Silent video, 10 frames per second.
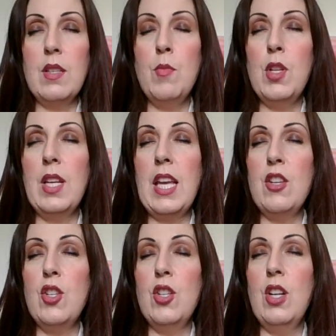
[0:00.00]

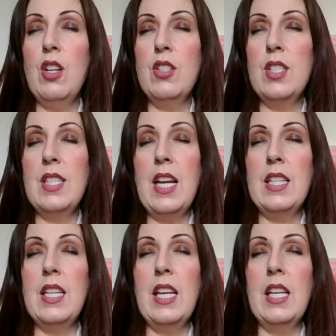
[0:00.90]
communication and
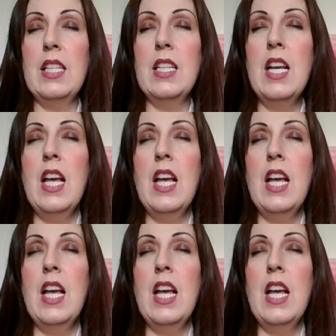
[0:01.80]
understanding